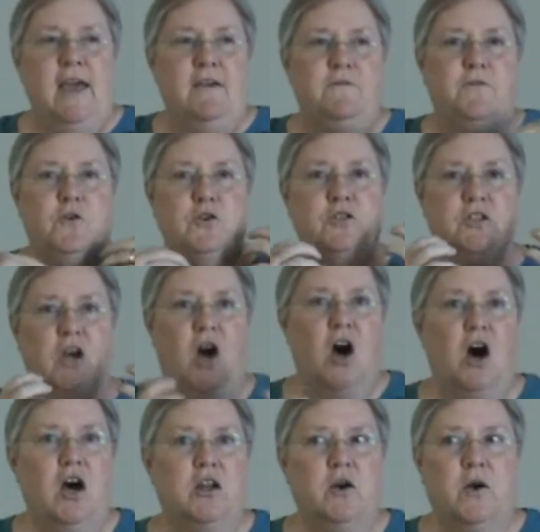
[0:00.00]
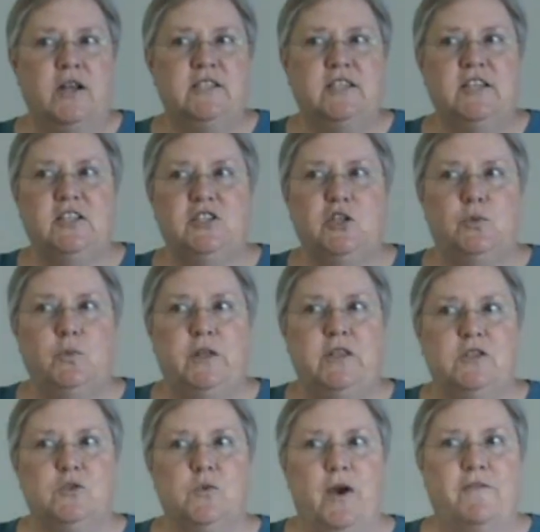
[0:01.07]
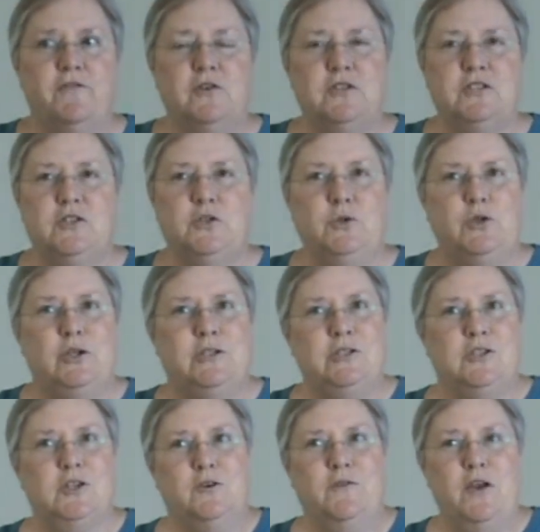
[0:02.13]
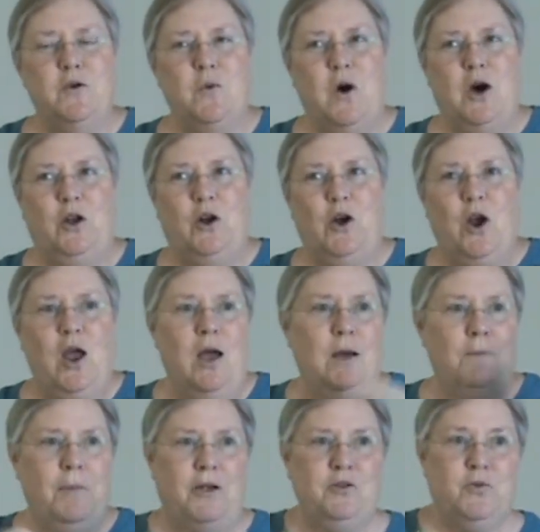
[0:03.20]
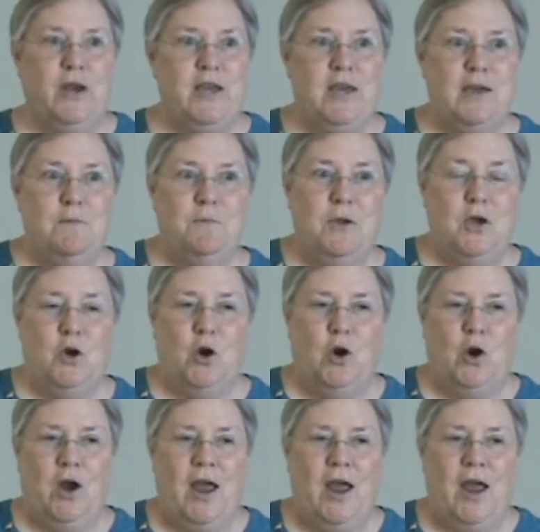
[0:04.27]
He first caught our attention with his reference to conserving water by drinking beer,